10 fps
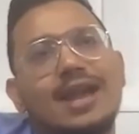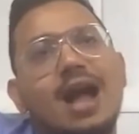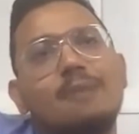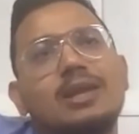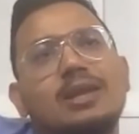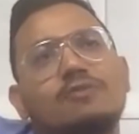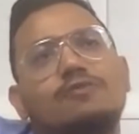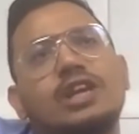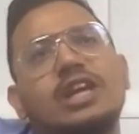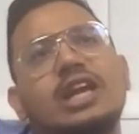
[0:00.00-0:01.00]
I
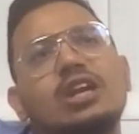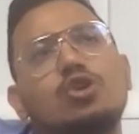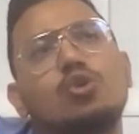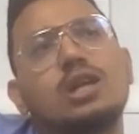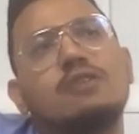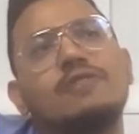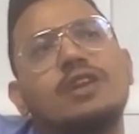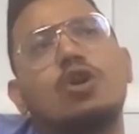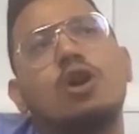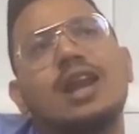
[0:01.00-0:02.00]
mean, in total
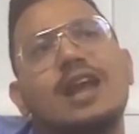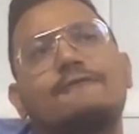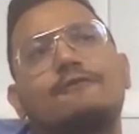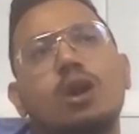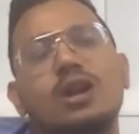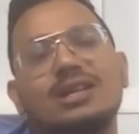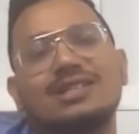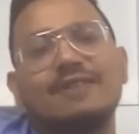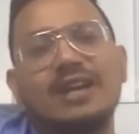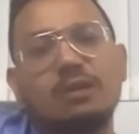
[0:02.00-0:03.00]
we got like
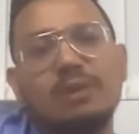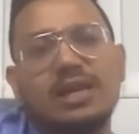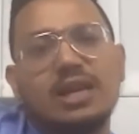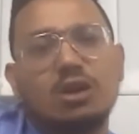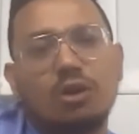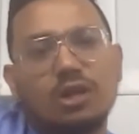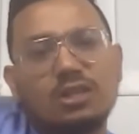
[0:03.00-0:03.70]
$470 million.